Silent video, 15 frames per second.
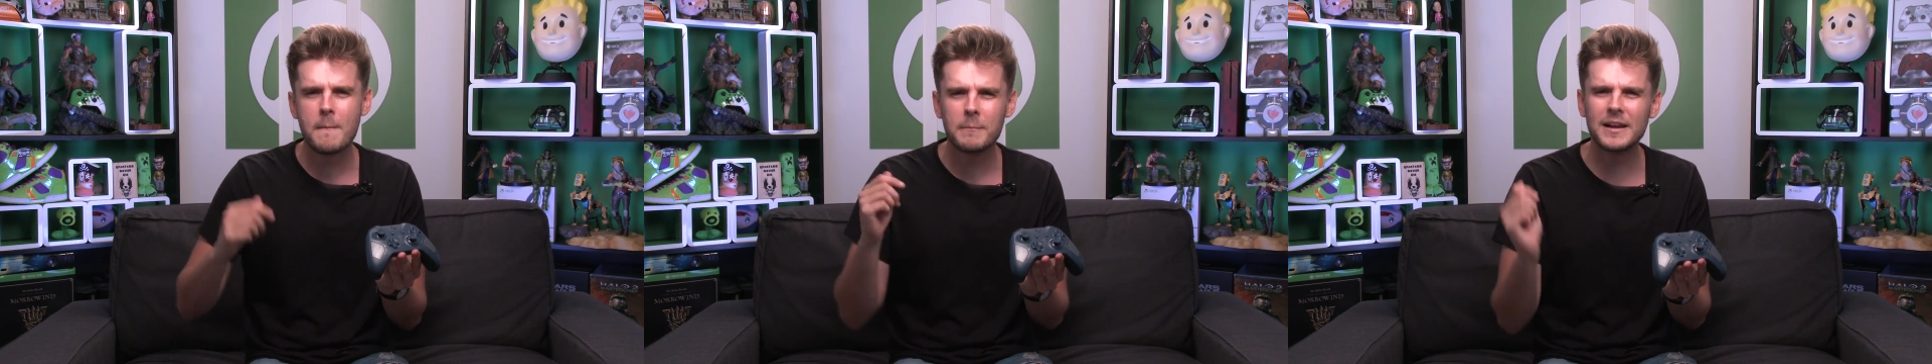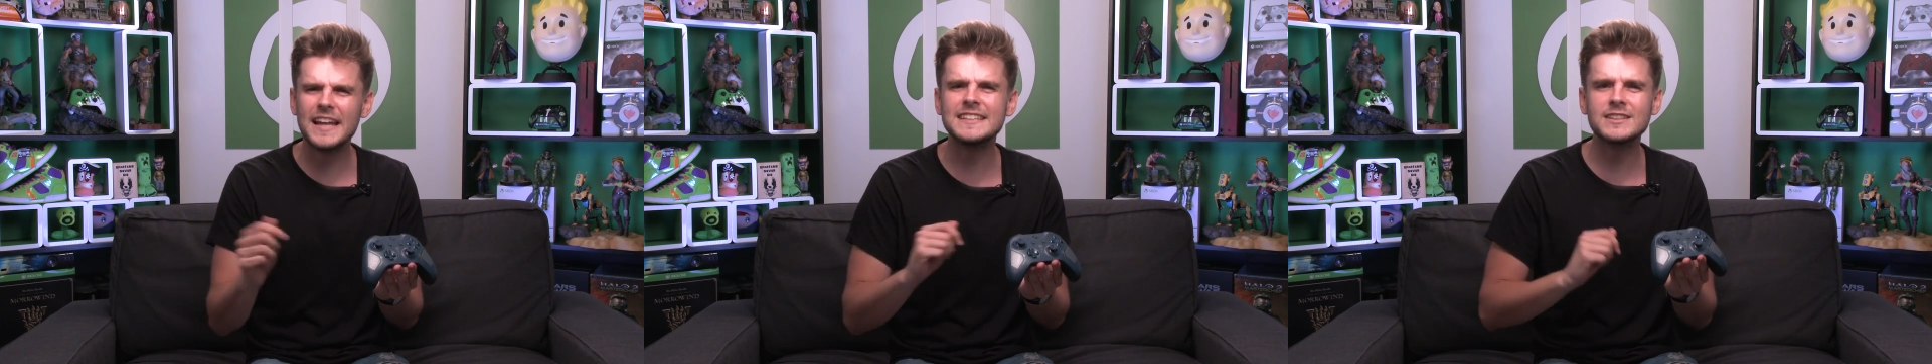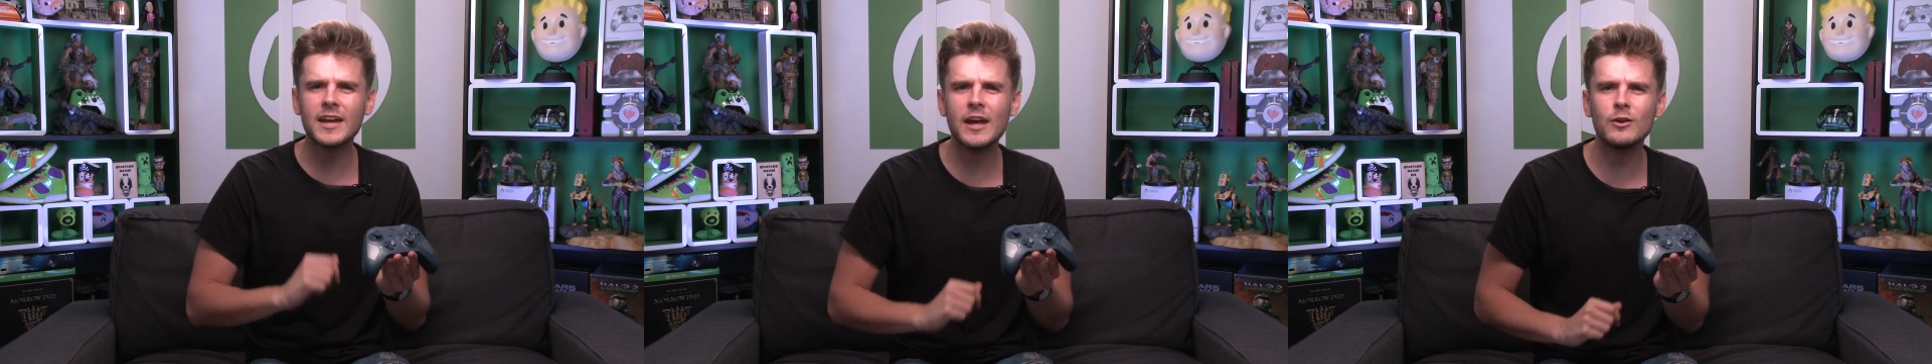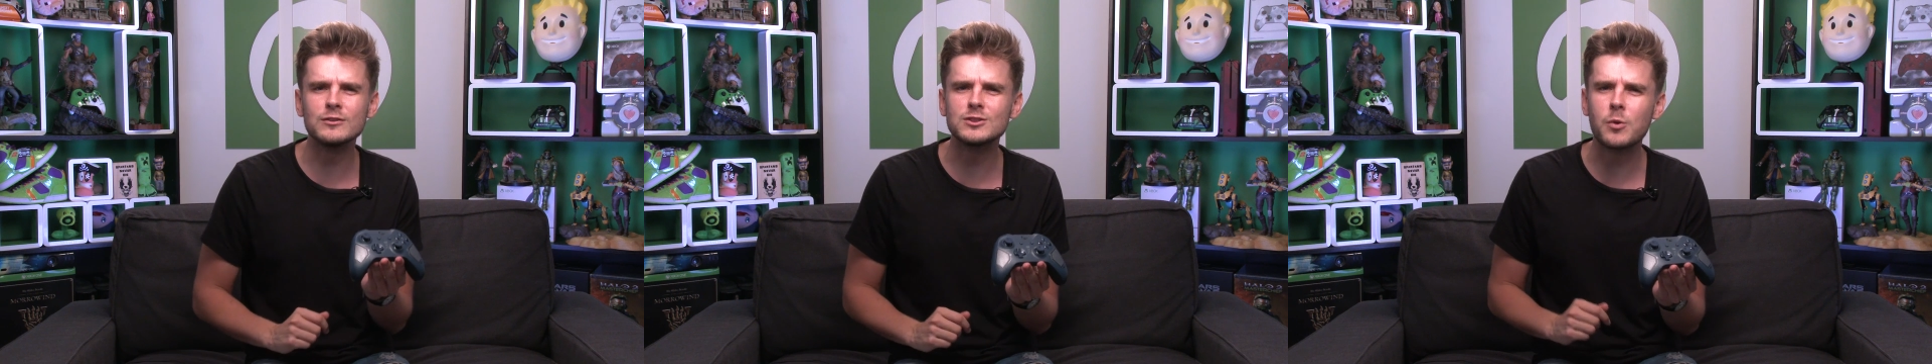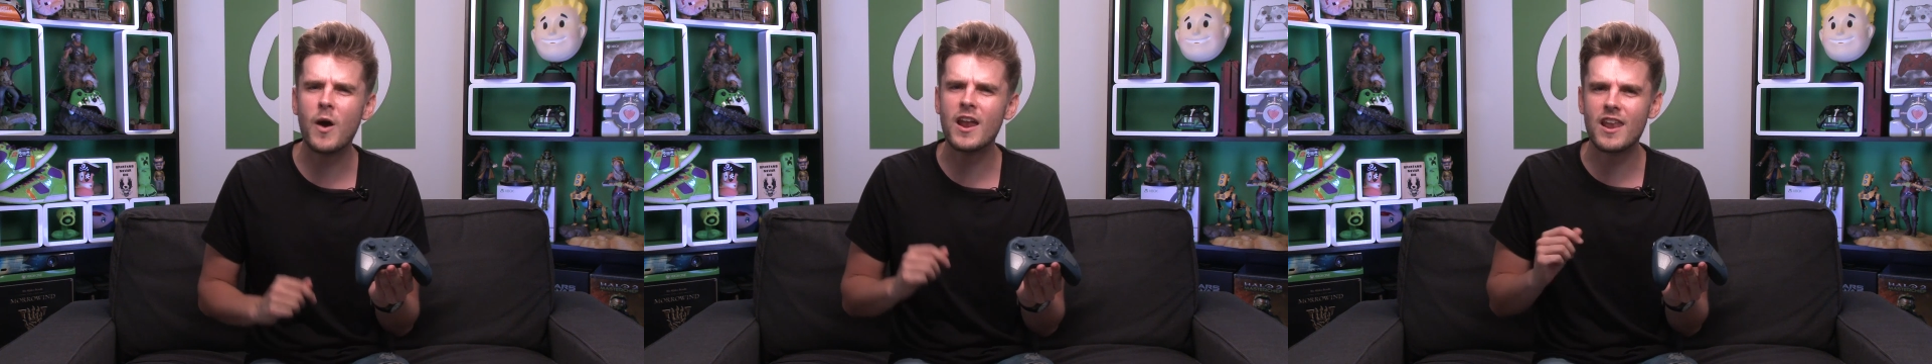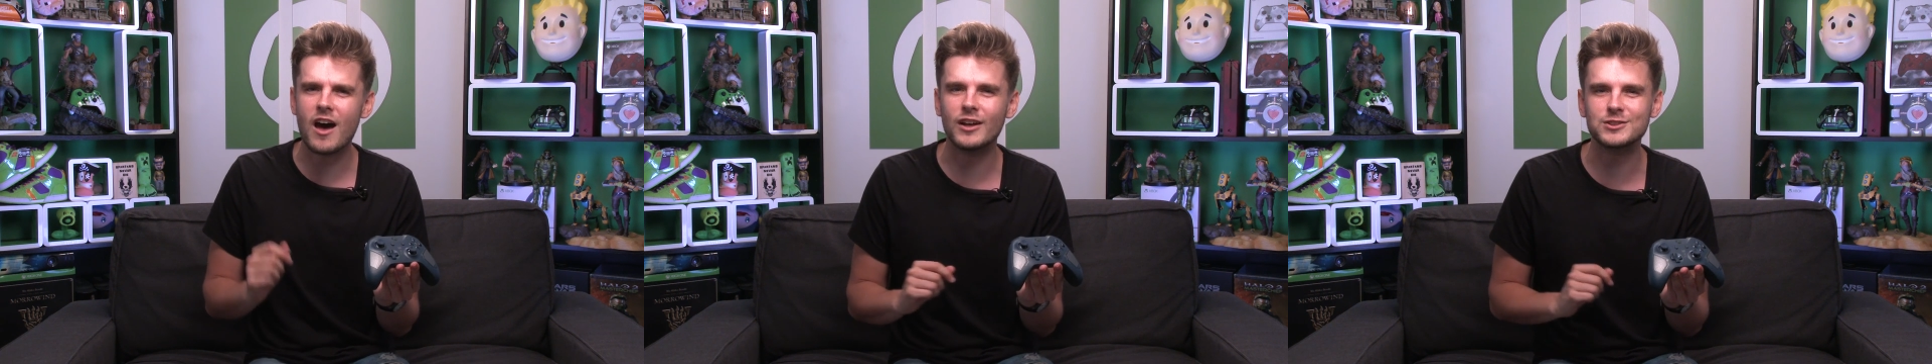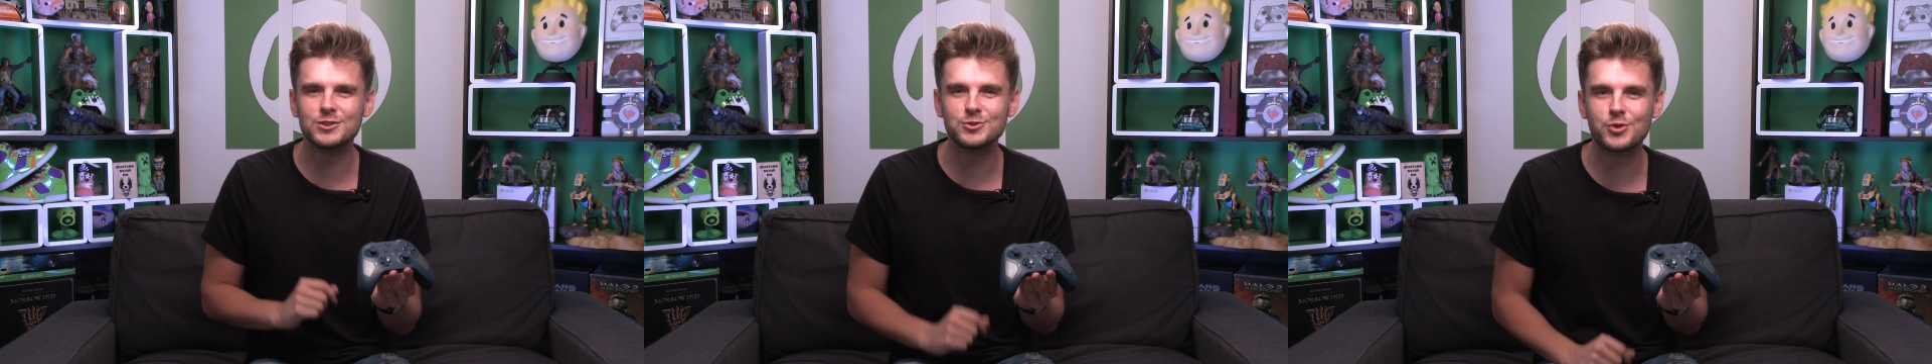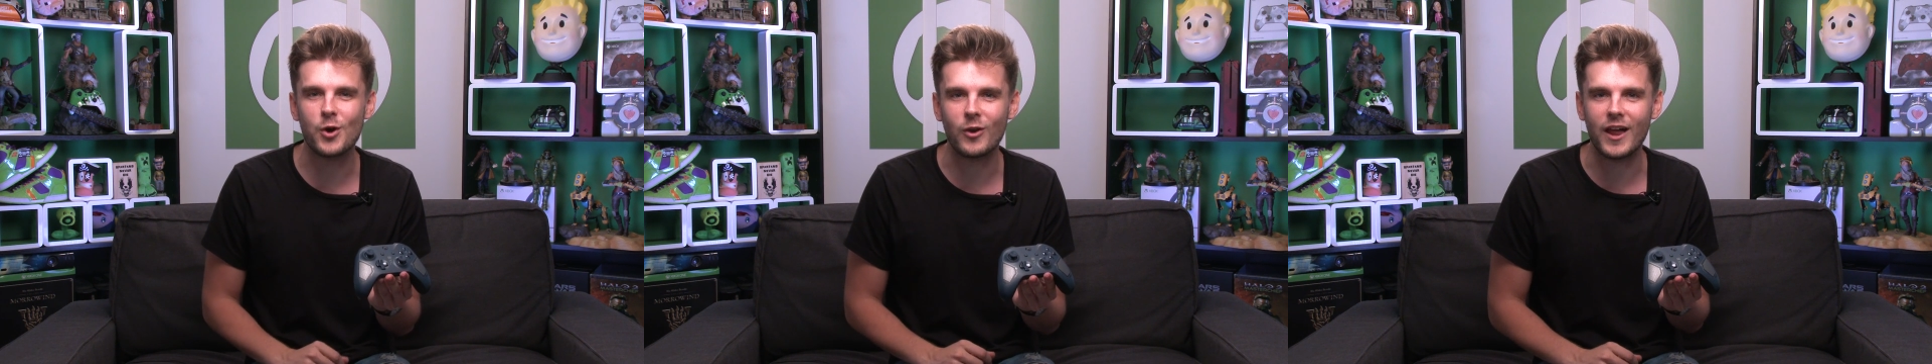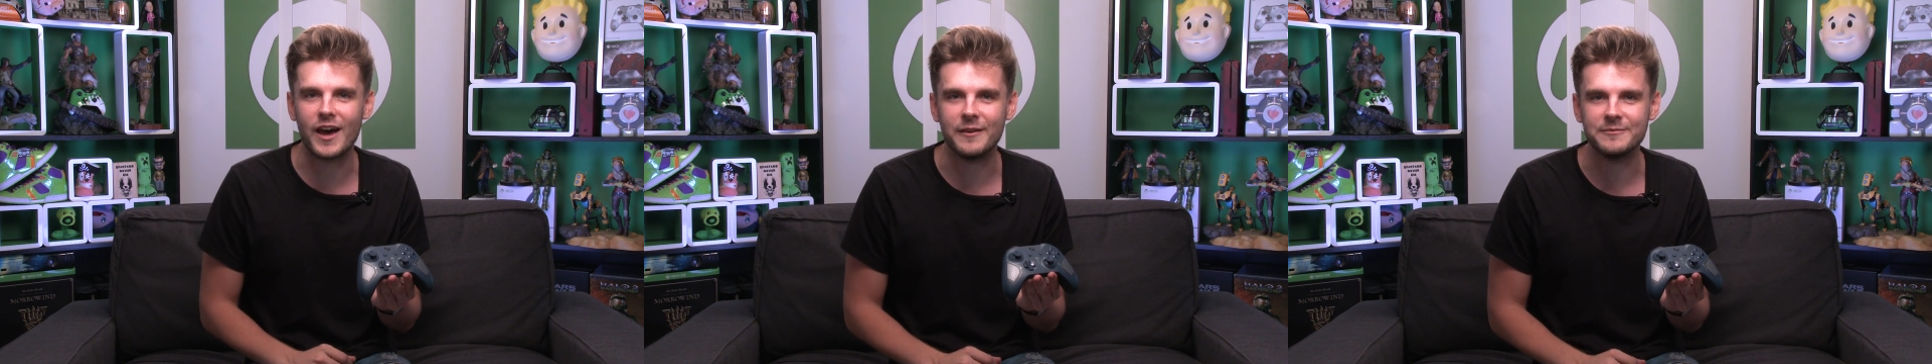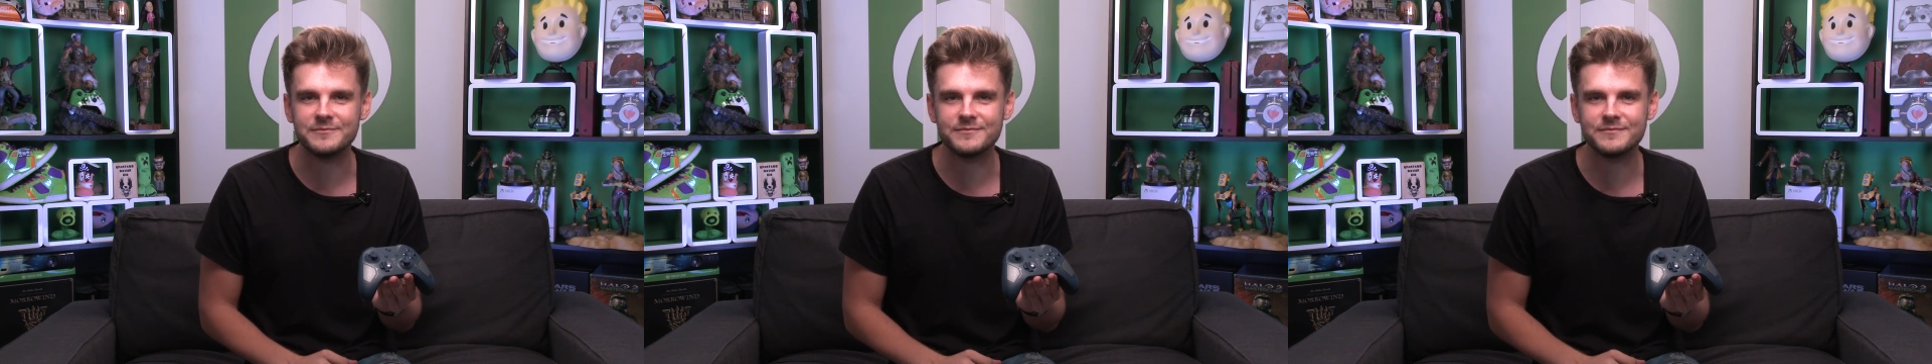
but let's get on to our last controller.